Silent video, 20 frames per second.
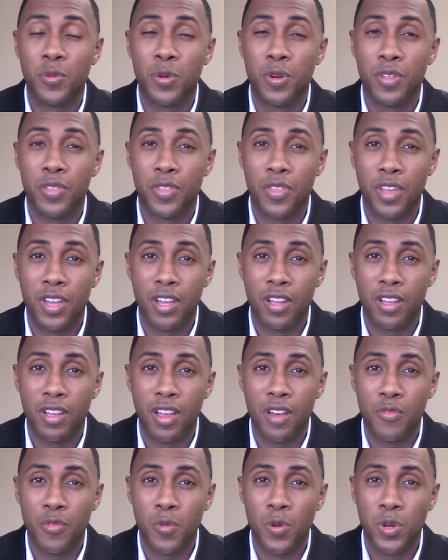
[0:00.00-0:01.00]
want to thank
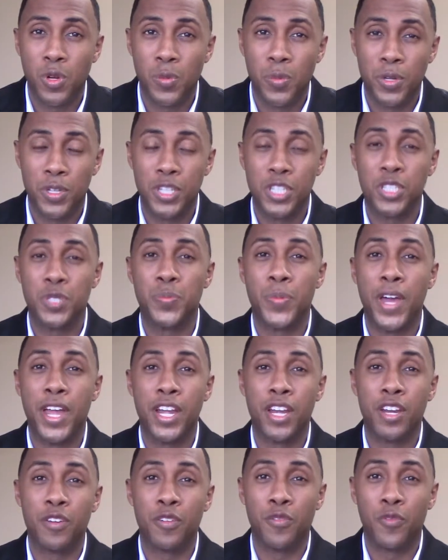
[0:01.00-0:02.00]
everyone who
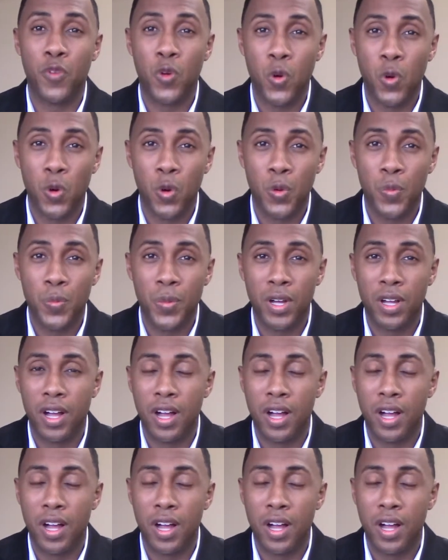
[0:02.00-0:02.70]
participated in the forum.